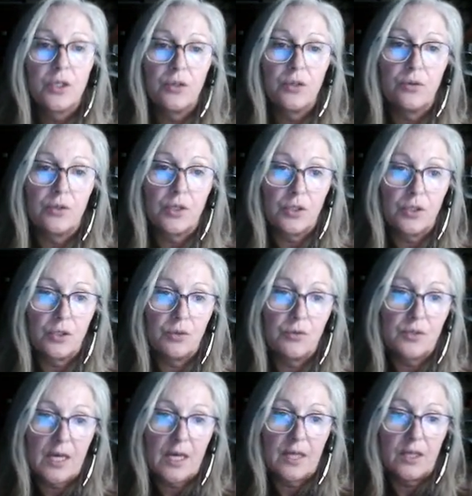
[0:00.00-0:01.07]
You can
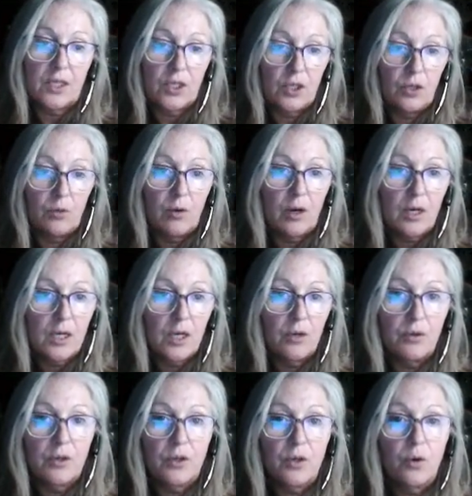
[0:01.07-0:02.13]
use the QR code
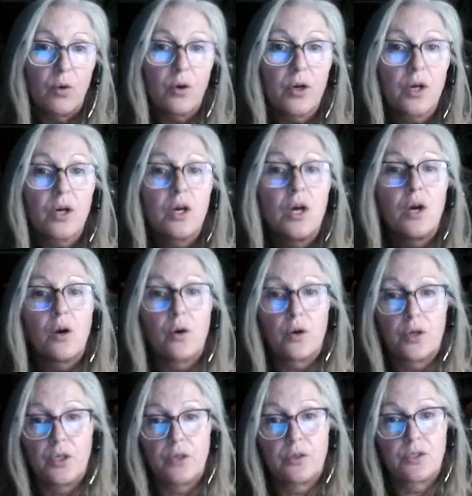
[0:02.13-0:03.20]
in the corner, or
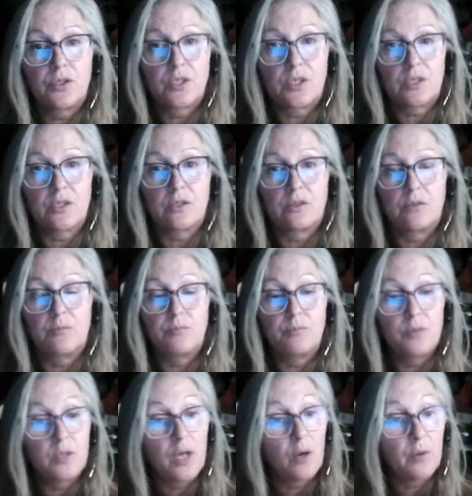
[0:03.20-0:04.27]
you can just
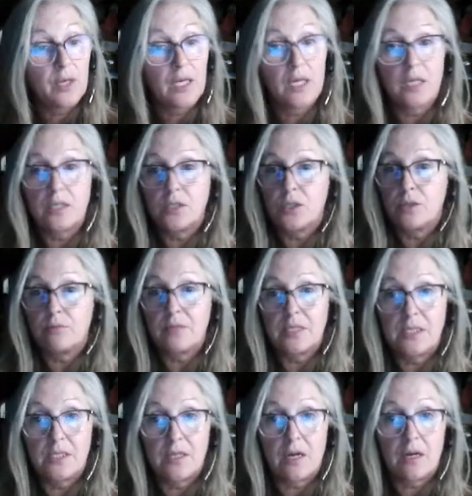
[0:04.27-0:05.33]
go in, do
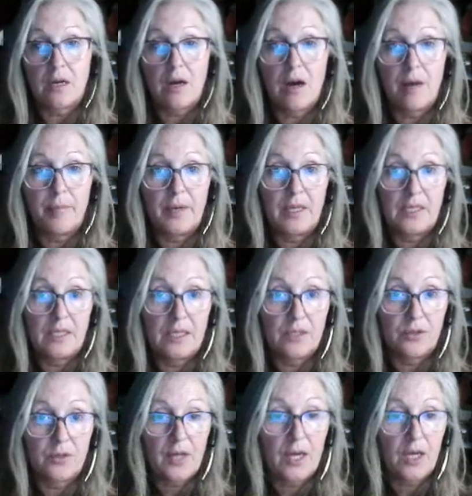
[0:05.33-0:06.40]
Menti.com, and
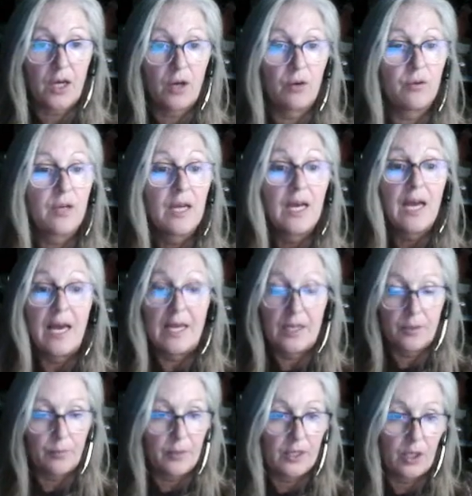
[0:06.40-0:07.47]
enter that code, and
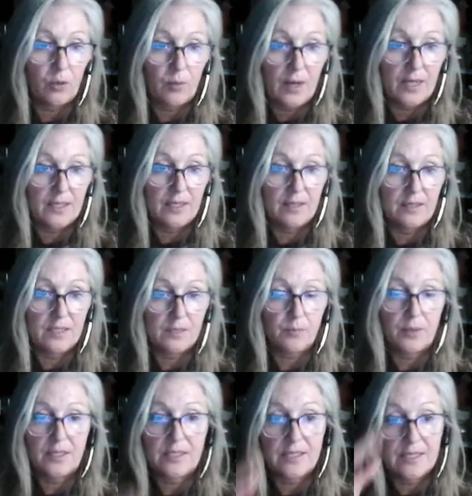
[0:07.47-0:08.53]
it'll bring you right into this
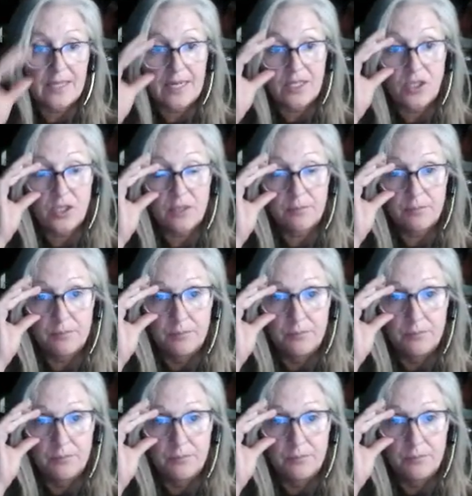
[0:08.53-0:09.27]
presentation